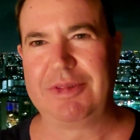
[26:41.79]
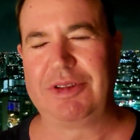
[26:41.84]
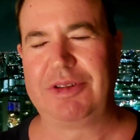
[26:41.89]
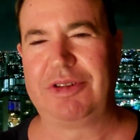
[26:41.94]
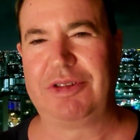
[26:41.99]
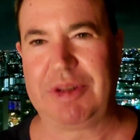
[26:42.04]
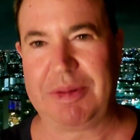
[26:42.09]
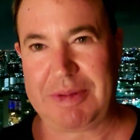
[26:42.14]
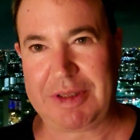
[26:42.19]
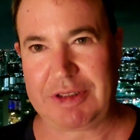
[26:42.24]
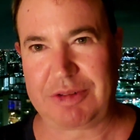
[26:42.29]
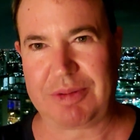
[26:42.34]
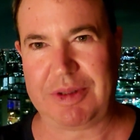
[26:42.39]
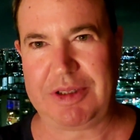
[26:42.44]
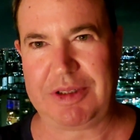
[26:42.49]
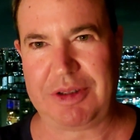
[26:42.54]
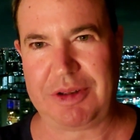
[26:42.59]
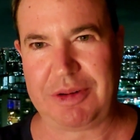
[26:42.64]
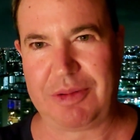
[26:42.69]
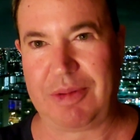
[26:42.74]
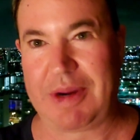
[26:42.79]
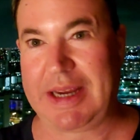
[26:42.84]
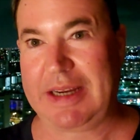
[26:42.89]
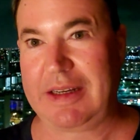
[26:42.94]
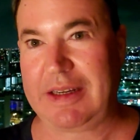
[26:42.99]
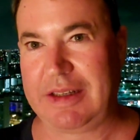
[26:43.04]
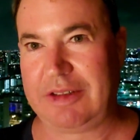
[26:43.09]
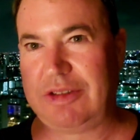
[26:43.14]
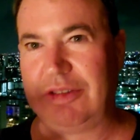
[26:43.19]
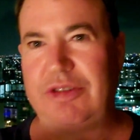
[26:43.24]
Lucid dreaming is when you're
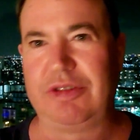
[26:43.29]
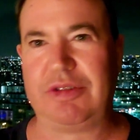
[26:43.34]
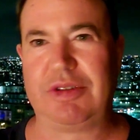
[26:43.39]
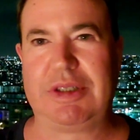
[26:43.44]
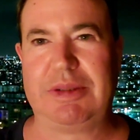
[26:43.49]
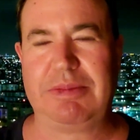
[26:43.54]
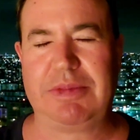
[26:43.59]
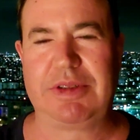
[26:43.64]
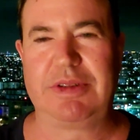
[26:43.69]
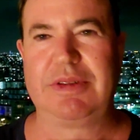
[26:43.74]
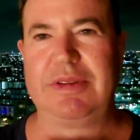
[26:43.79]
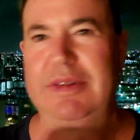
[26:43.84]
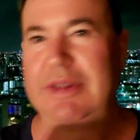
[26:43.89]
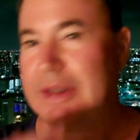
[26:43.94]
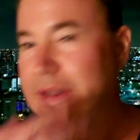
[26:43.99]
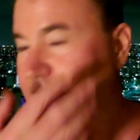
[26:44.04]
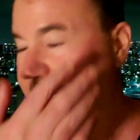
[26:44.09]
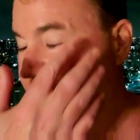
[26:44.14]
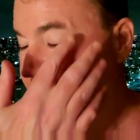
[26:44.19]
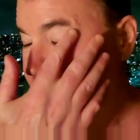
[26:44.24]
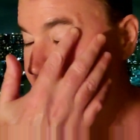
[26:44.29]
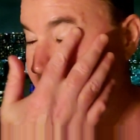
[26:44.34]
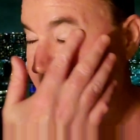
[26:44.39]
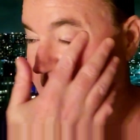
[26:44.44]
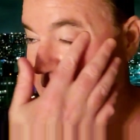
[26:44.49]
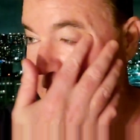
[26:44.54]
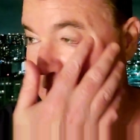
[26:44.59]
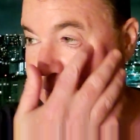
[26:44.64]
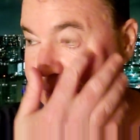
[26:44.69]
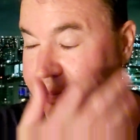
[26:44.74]
awake in your dreams,
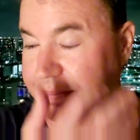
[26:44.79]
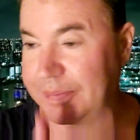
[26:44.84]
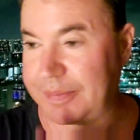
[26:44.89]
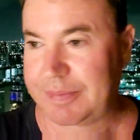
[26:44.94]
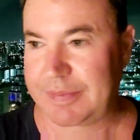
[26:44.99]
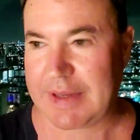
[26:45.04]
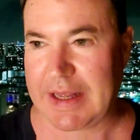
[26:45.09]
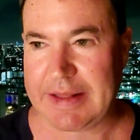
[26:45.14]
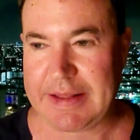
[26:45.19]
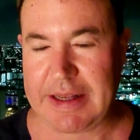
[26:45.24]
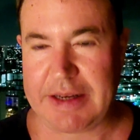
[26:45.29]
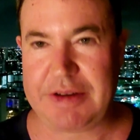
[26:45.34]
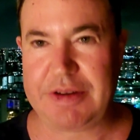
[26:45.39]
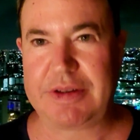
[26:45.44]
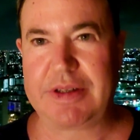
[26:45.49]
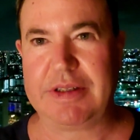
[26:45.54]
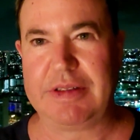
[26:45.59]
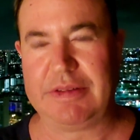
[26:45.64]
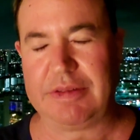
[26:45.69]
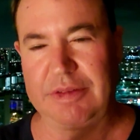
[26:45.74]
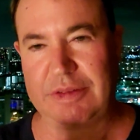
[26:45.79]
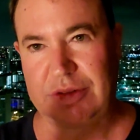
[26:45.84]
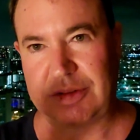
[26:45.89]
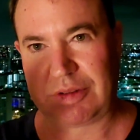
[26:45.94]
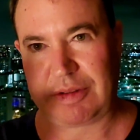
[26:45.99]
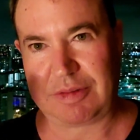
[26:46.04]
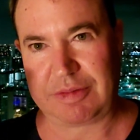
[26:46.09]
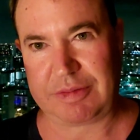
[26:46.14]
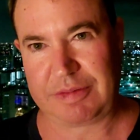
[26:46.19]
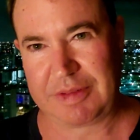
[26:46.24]
um, and then you can
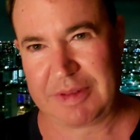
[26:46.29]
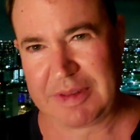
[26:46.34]
sort of.